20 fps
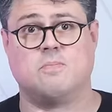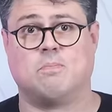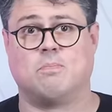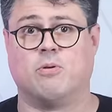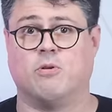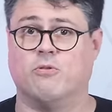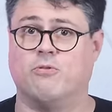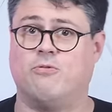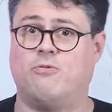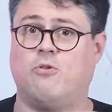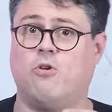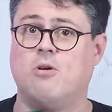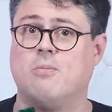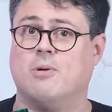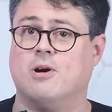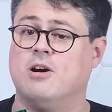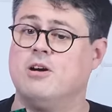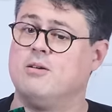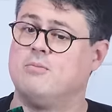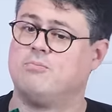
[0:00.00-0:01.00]

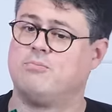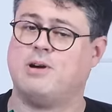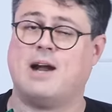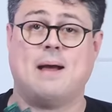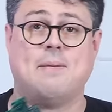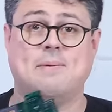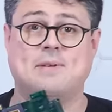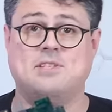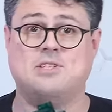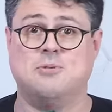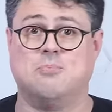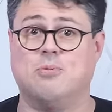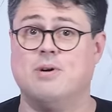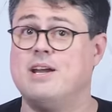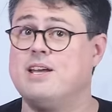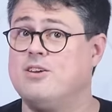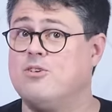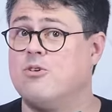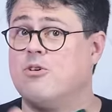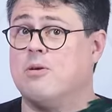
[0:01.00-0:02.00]
Performer promised to
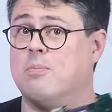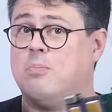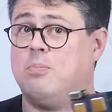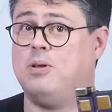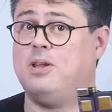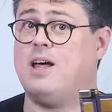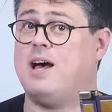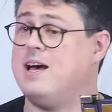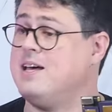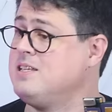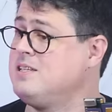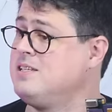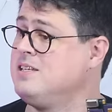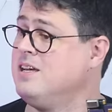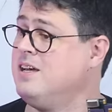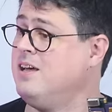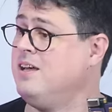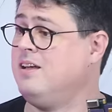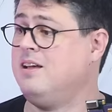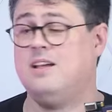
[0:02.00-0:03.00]
bring your Plus
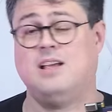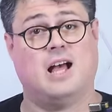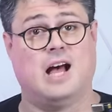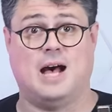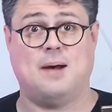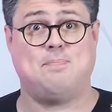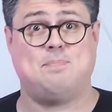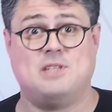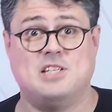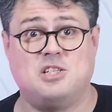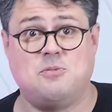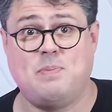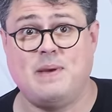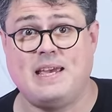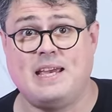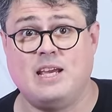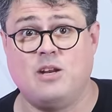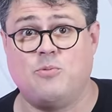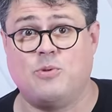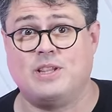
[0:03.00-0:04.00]
up to
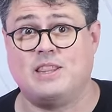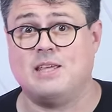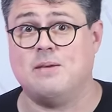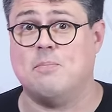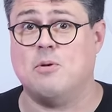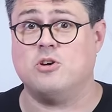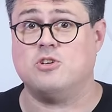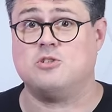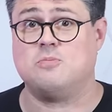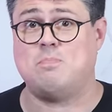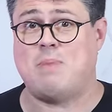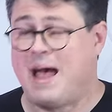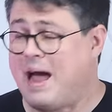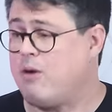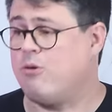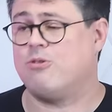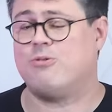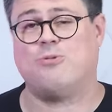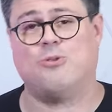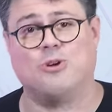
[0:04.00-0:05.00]
speed with the most
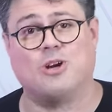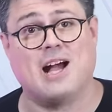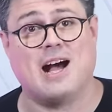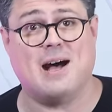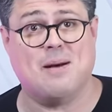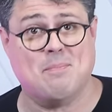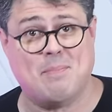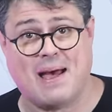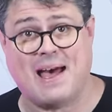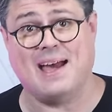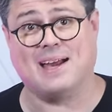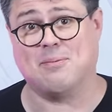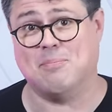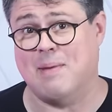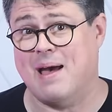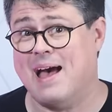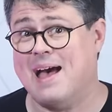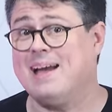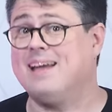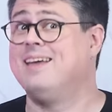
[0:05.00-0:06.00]
powerful compact
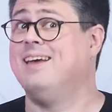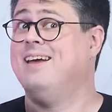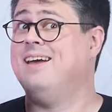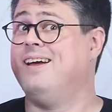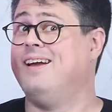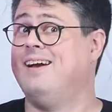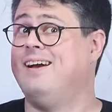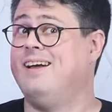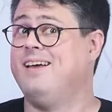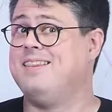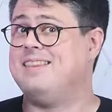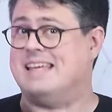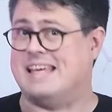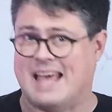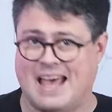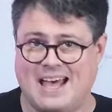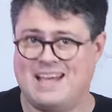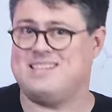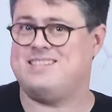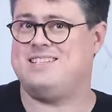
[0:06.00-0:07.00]
Mac, the
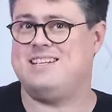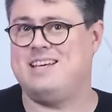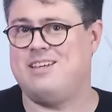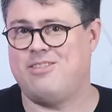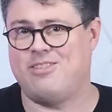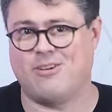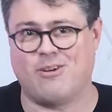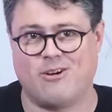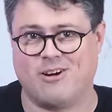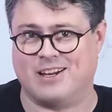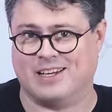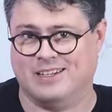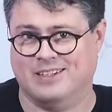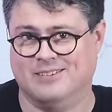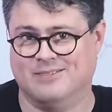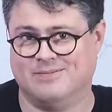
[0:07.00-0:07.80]
SE/30.